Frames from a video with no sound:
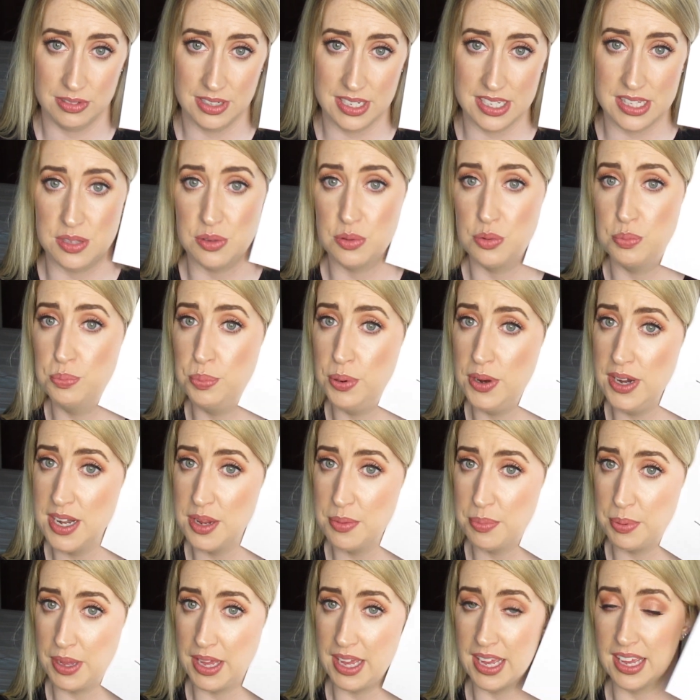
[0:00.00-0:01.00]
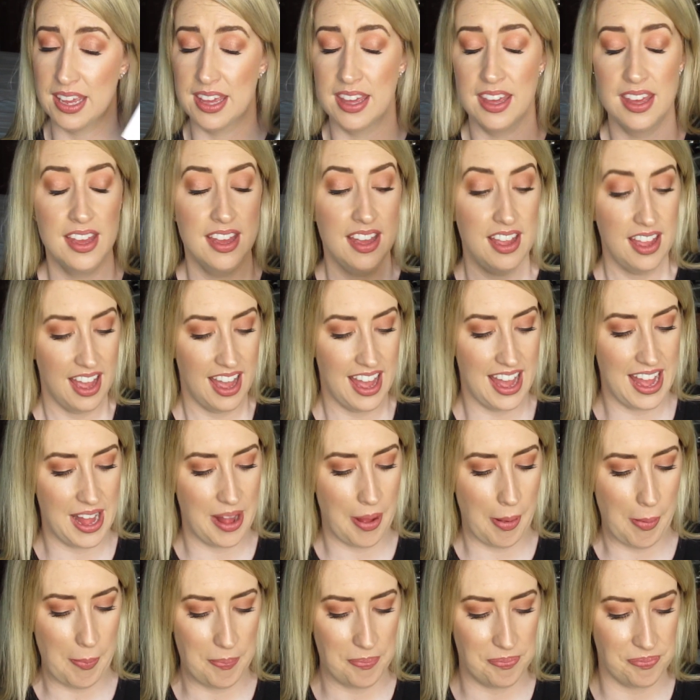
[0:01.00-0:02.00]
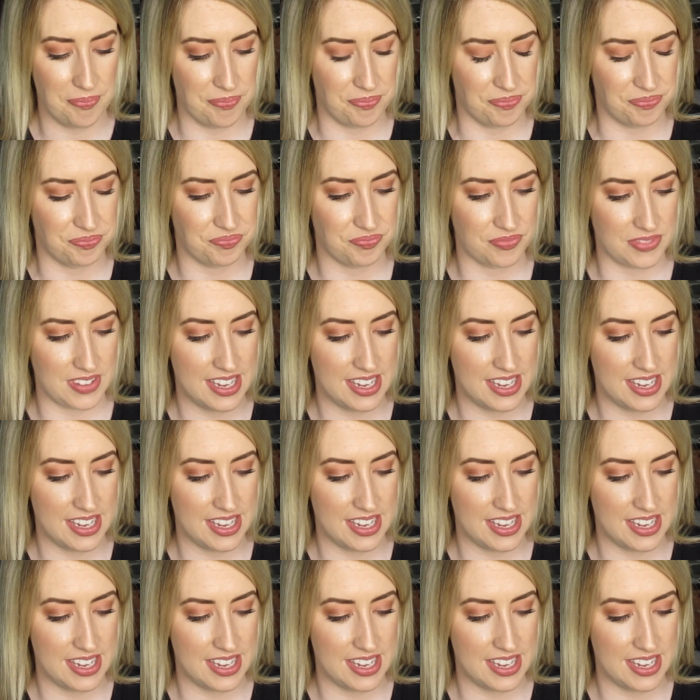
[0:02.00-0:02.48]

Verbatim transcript: it's pretty big um,